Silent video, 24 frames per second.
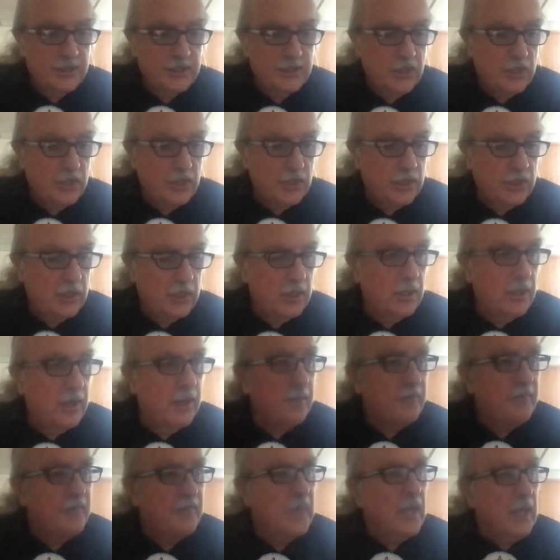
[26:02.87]
III
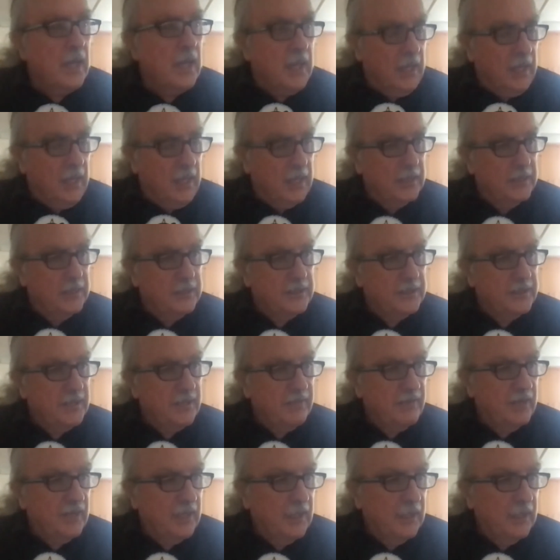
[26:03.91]
in
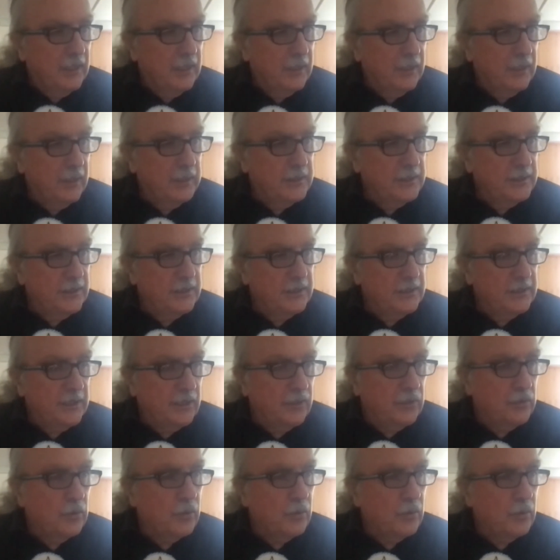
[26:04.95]

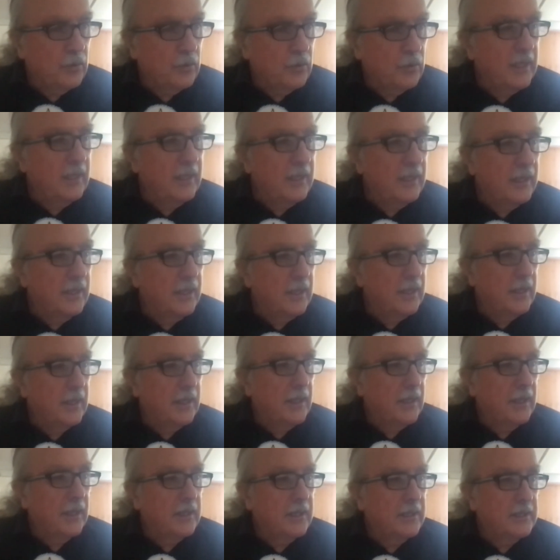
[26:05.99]
1763
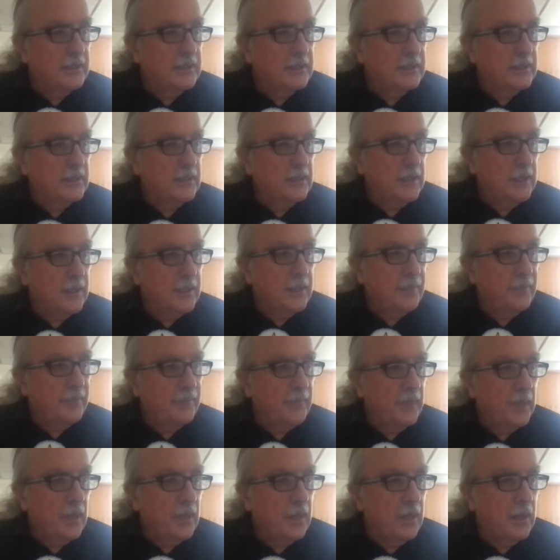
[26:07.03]
is
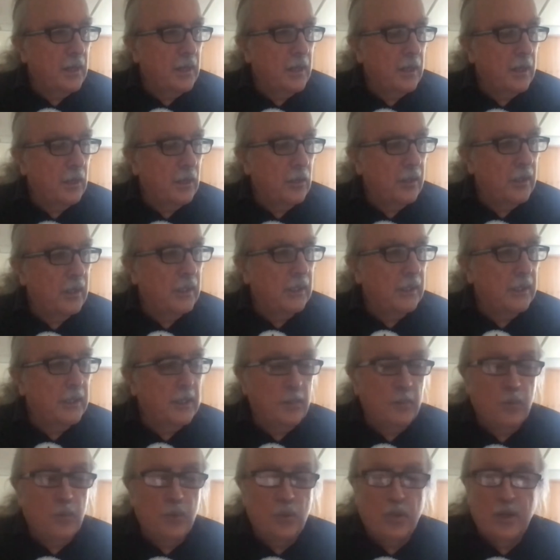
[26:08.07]
critically
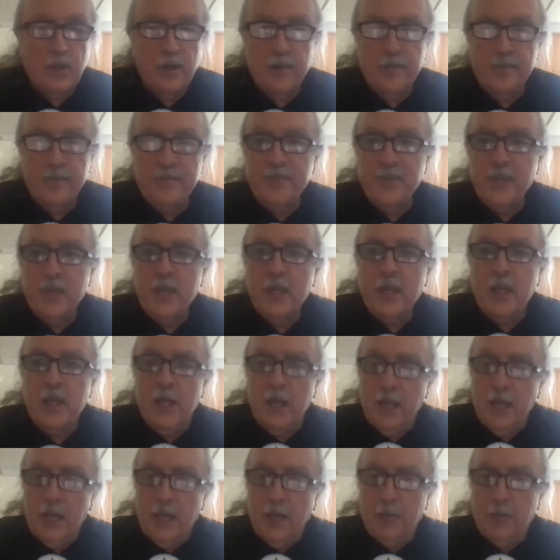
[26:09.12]
important,
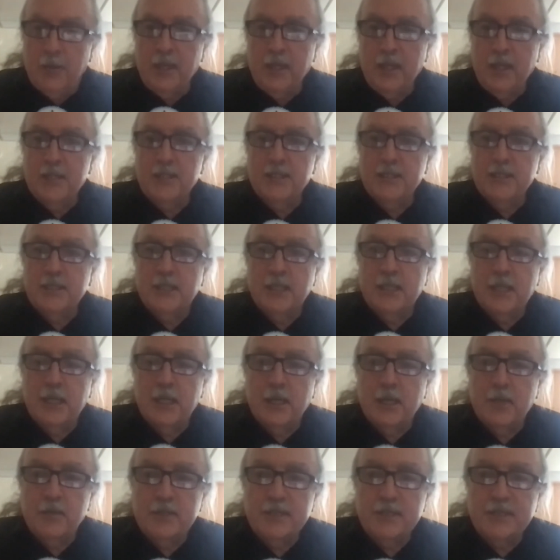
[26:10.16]
because
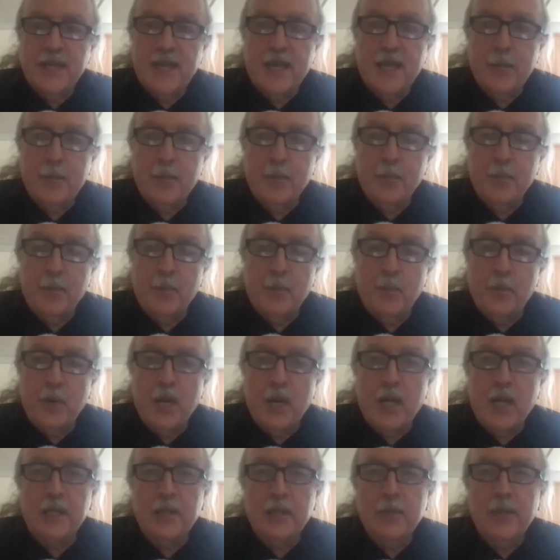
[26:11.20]
it was that
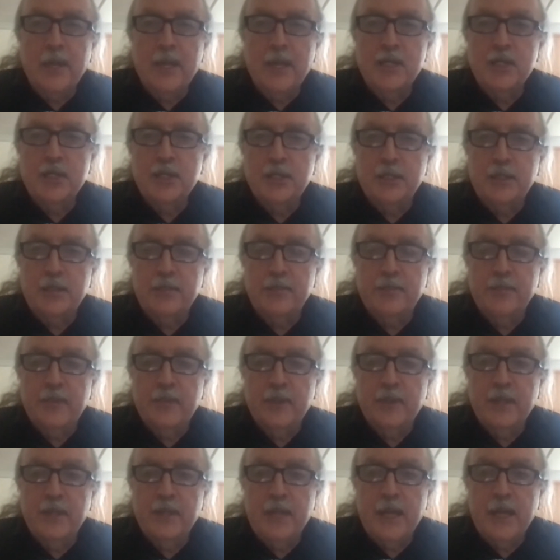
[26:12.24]
proclamation
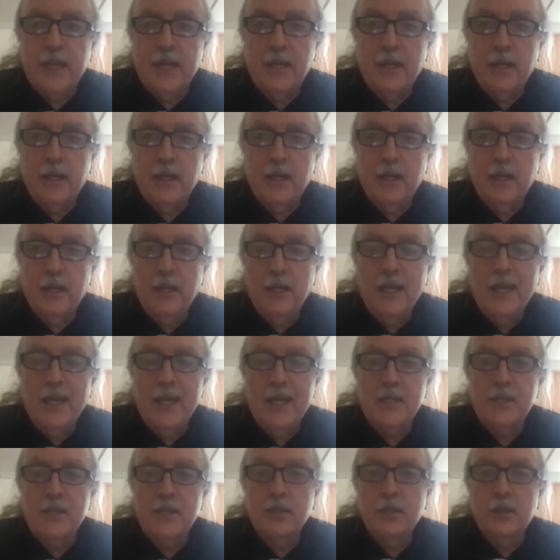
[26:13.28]
that
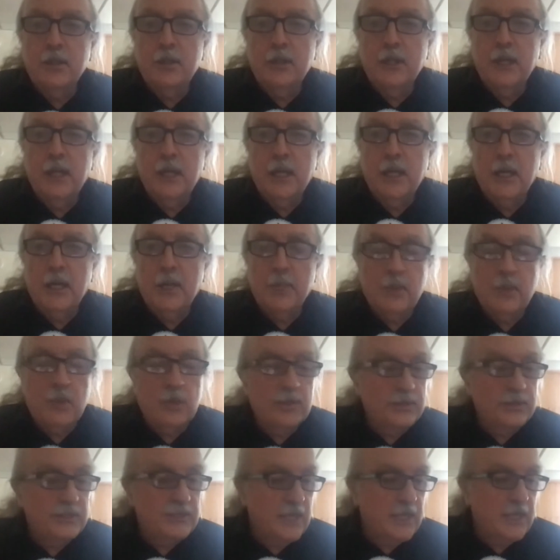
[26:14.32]
led to a
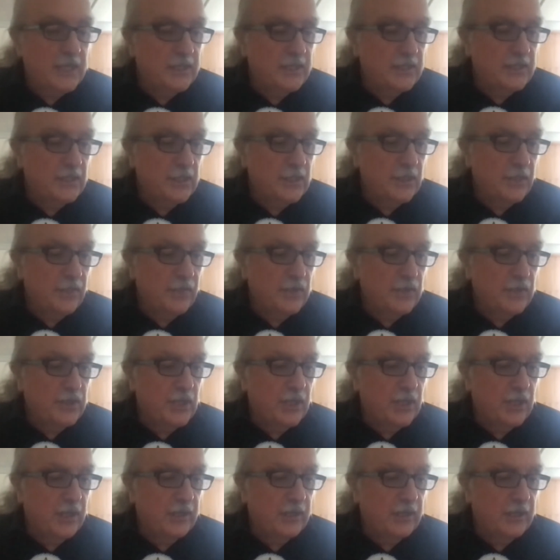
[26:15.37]
process for
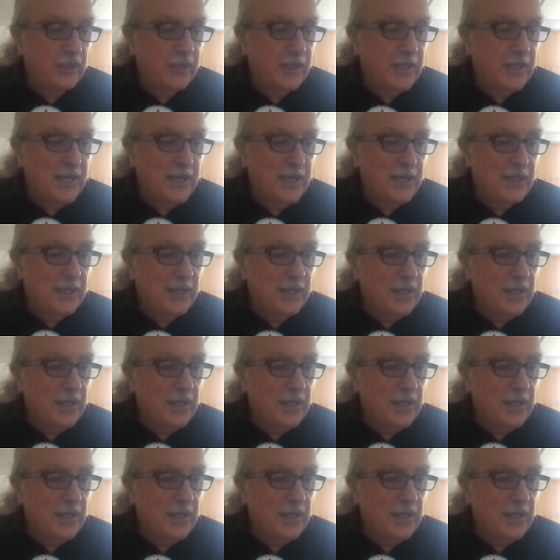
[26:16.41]
sharing the land,